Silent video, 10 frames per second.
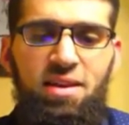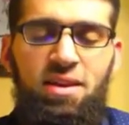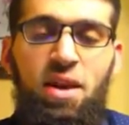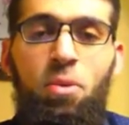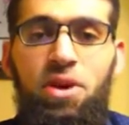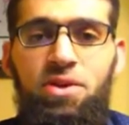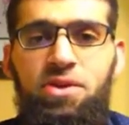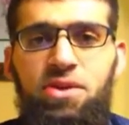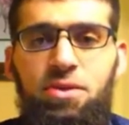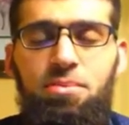Now, what
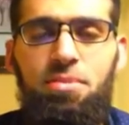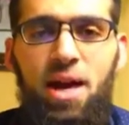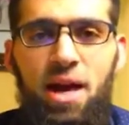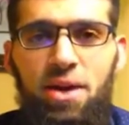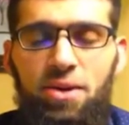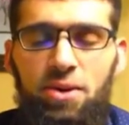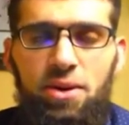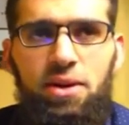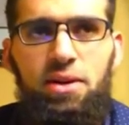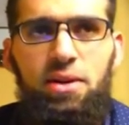does it matter
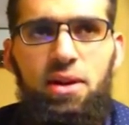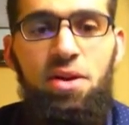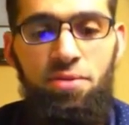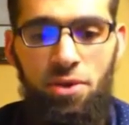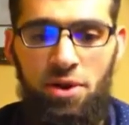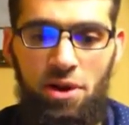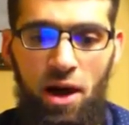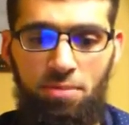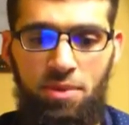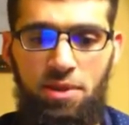if you
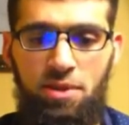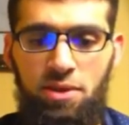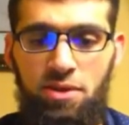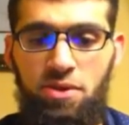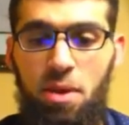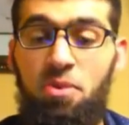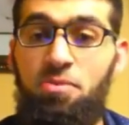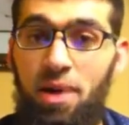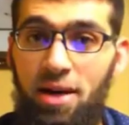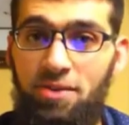adopt this type of
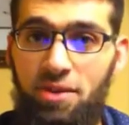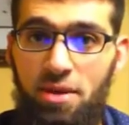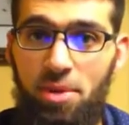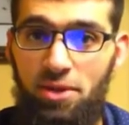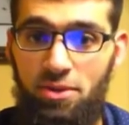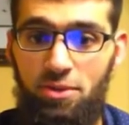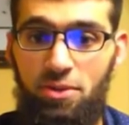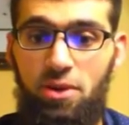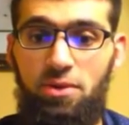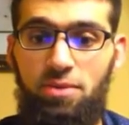mindset about your
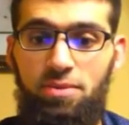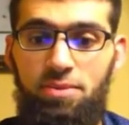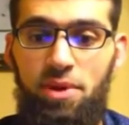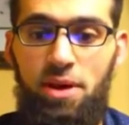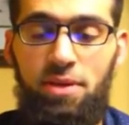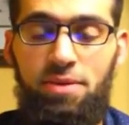struggle, right?